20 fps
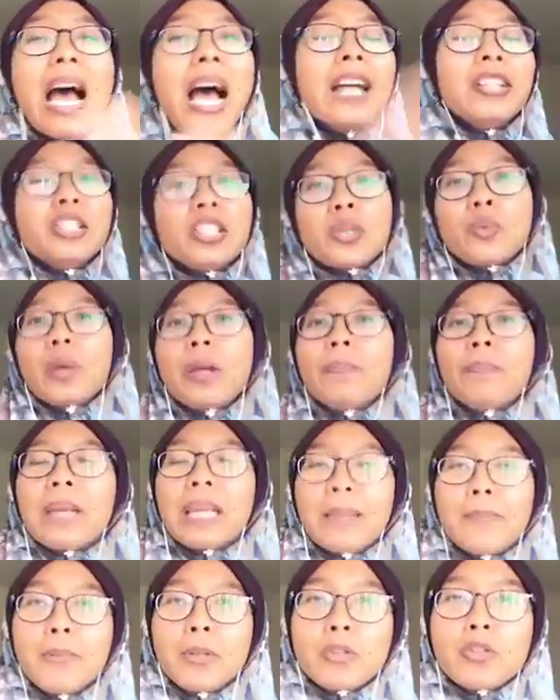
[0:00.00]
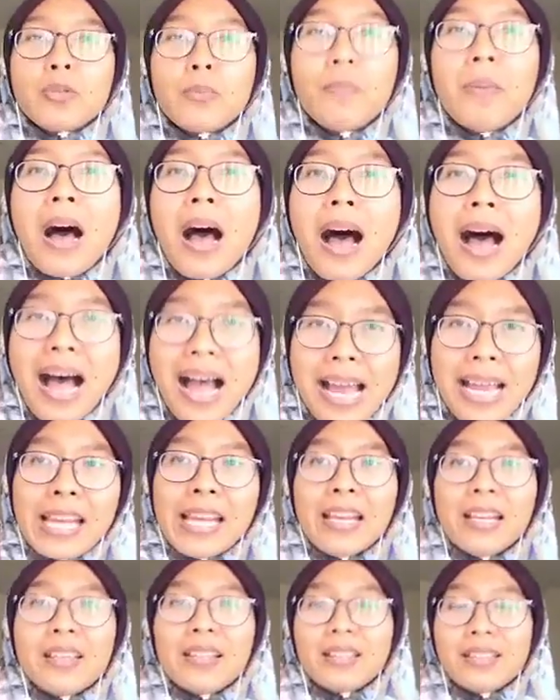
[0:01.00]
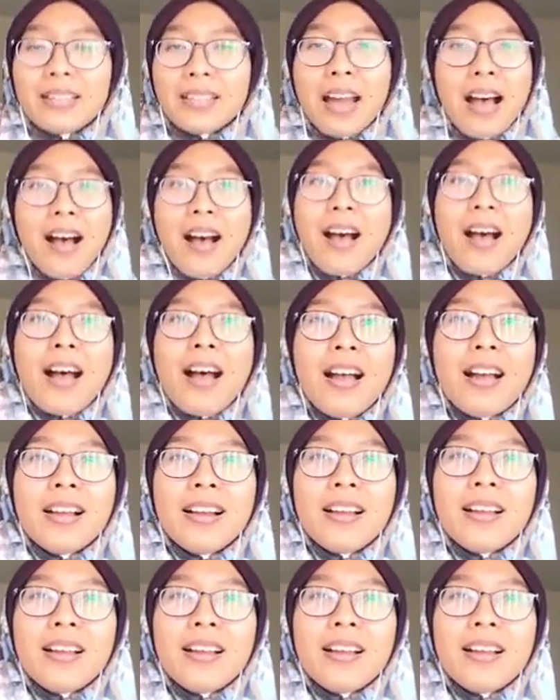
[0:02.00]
I just want people to buy. Duh.